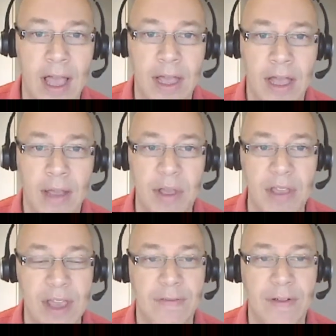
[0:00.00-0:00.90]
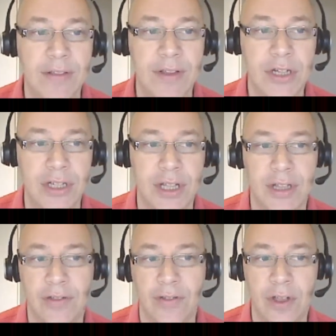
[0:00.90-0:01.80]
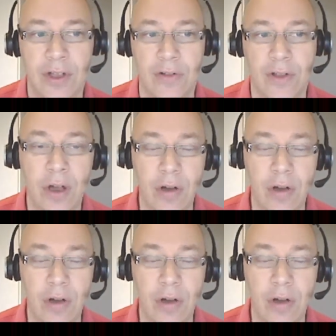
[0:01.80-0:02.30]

But the advantage that this has got